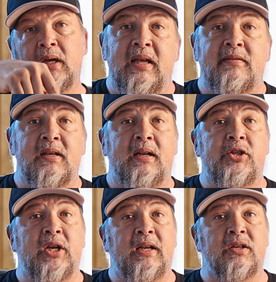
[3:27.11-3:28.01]
It's got to
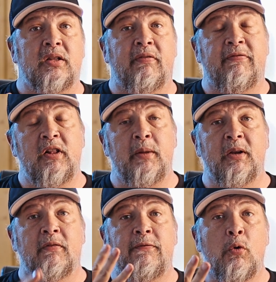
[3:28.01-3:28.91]
change the
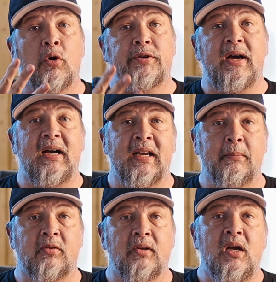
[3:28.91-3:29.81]
filament four
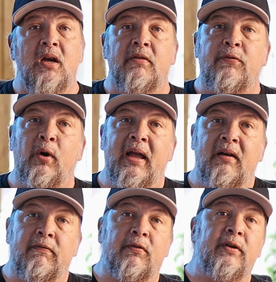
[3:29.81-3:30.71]
times for
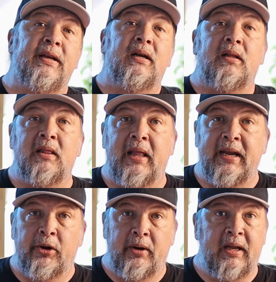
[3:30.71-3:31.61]
every layer.